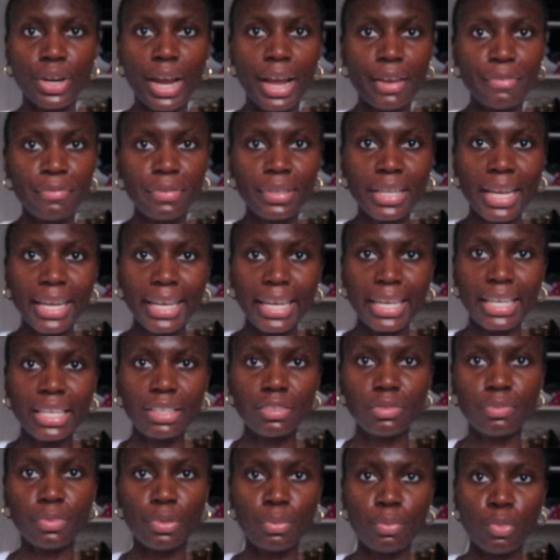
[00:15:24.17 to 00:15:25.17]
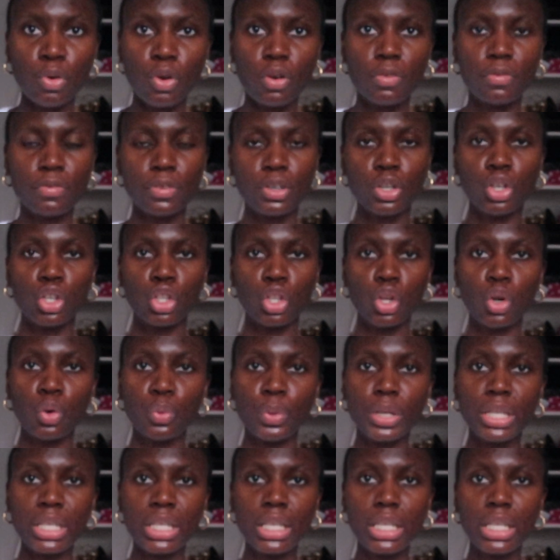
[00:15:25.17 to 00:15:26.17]
I feel like it gives me more of a
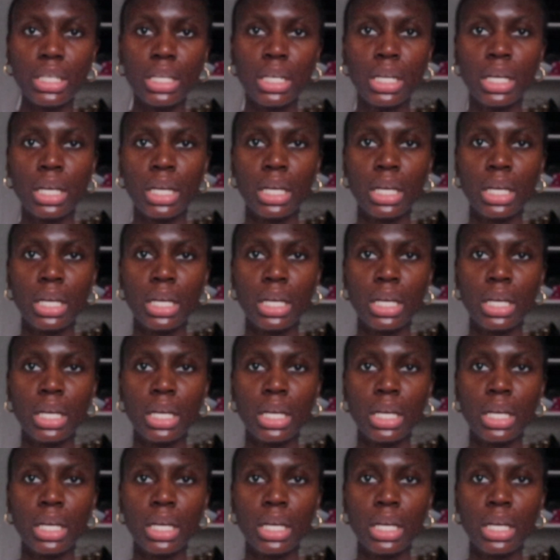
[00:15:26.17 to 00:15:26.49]
glowy